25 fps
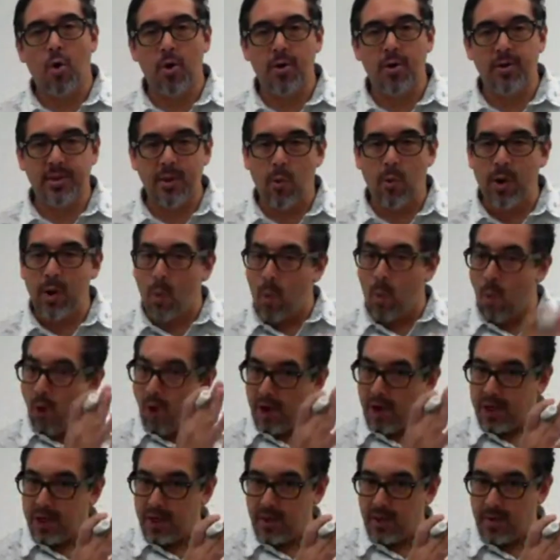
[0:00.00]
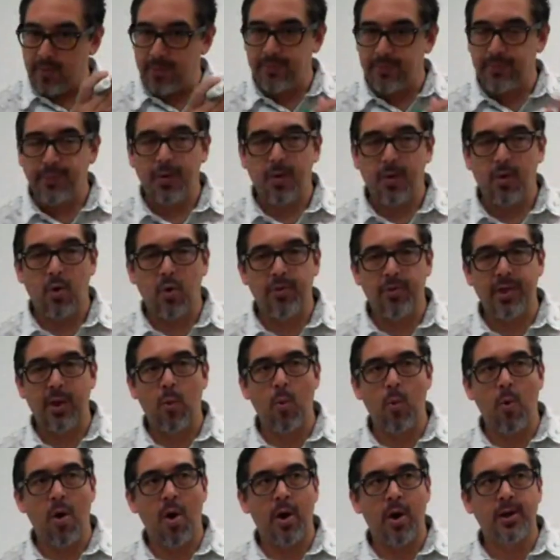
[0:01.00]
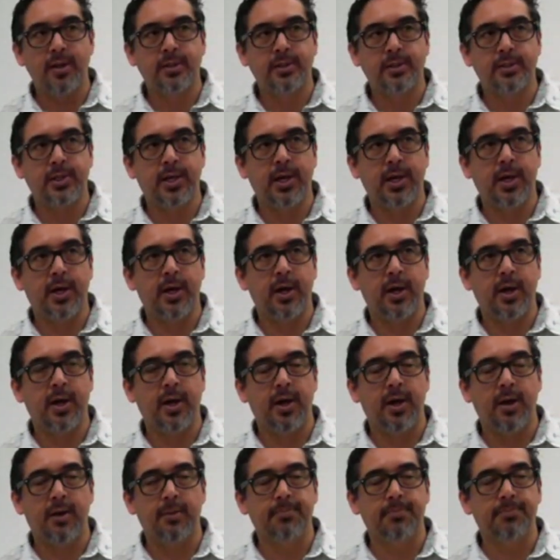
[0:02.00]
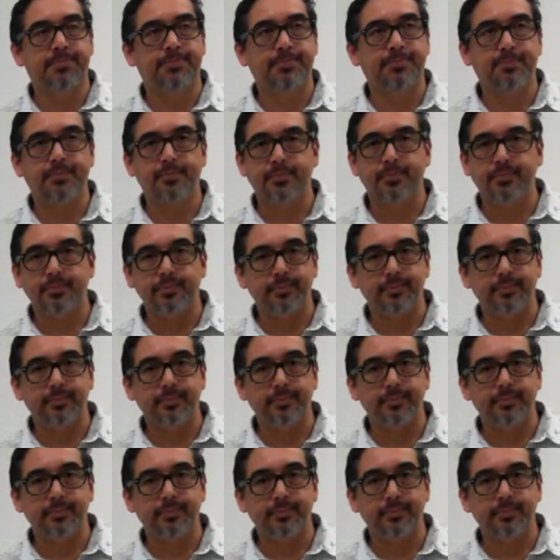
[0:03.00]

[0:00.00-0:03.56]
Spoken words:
Or they want a wall here, or they want the